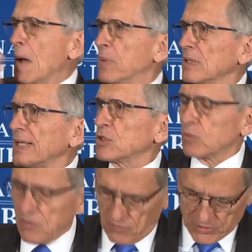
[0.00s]
But let's
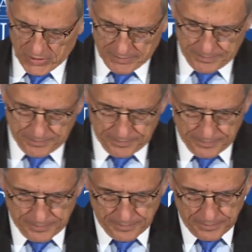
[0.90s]
revisit
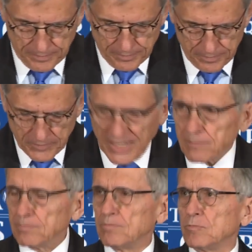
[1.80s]

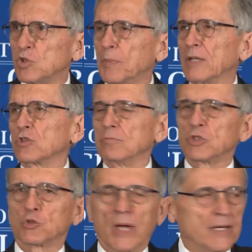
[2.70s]
that spectrum
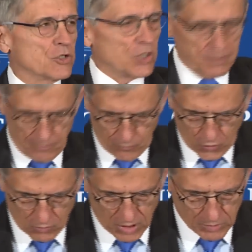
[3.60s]
strategy
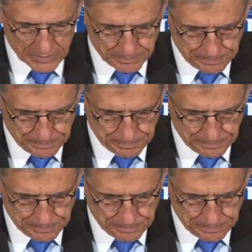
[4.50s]
for a moment.